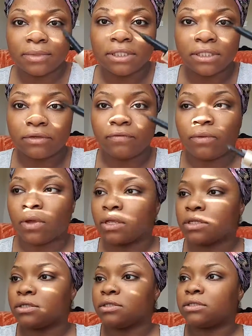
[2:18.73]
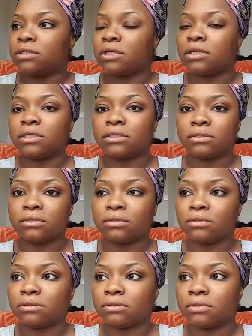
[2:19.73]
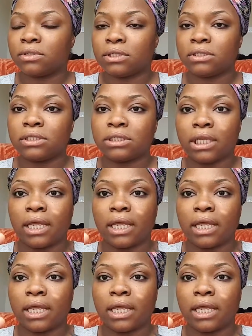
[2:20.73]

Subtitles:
let me see if you guys can see it, because